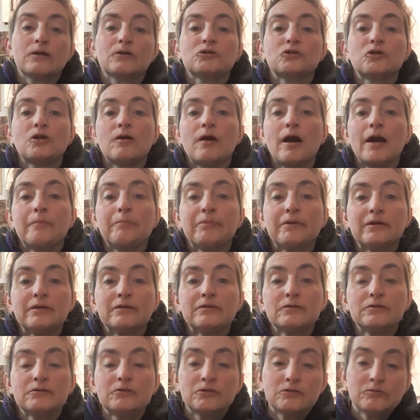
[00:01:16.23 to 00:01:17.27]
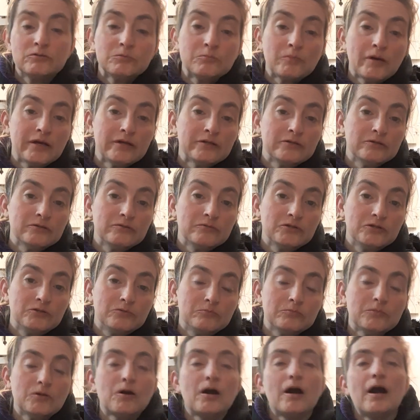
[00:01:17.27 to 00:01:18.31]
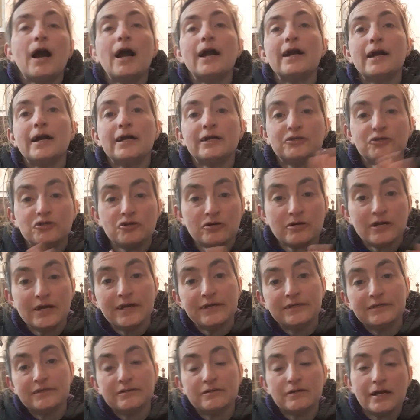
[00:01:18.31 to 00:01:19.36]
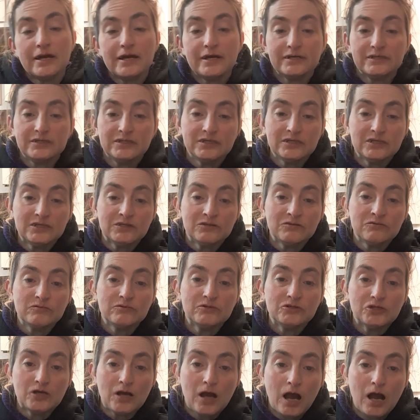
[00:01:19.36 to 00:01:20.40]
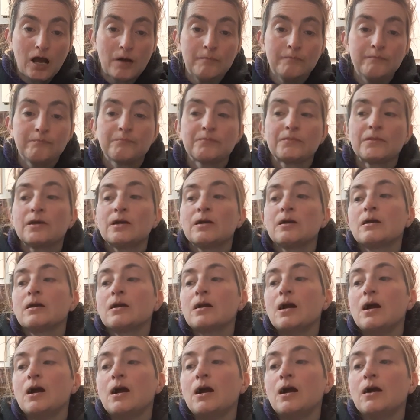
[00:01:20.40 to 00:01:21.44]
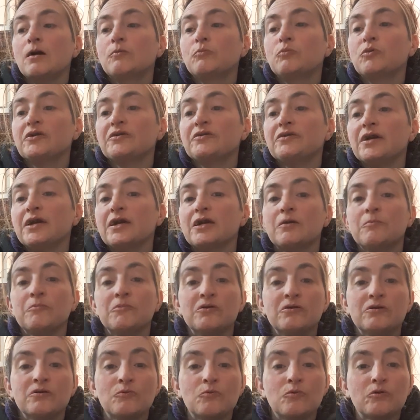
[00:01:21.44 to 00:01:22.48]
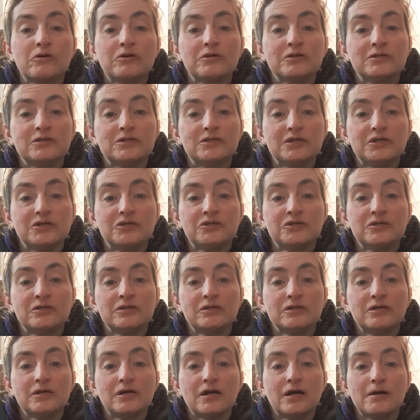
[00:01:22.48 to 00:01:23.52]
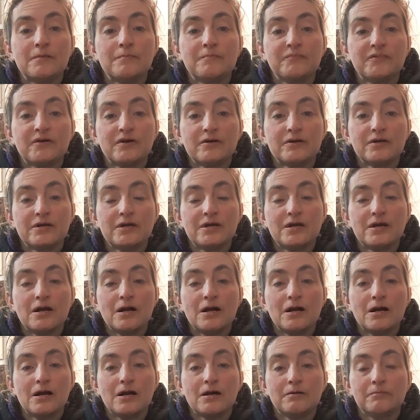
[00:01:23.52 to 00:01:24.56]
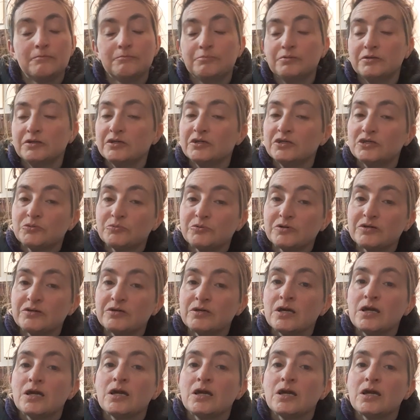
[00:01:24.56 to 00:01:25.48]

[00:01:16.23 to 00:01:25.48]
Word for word: So I've been doing my new. I I took a a seasonal job, uh, with a community organization that I'm very um pleased with.